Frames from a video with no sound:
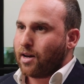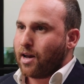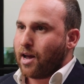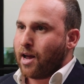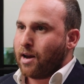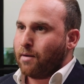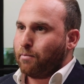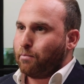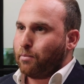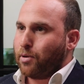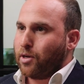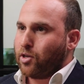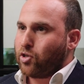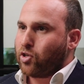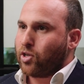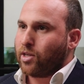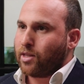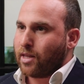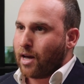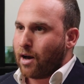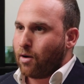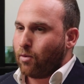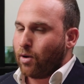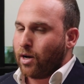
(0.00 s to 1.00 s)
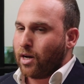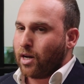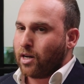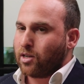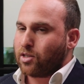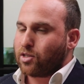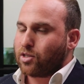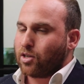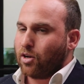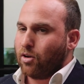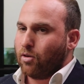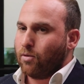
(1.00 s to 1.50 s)
And pitch it that way. And
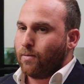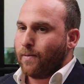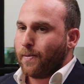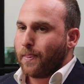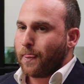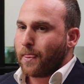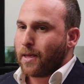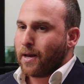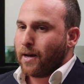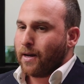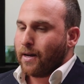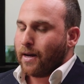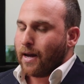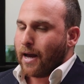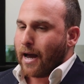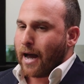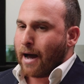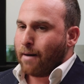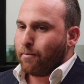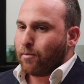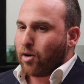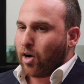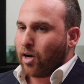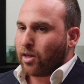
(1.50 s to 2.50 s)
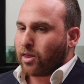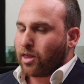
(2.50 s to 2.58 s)
so I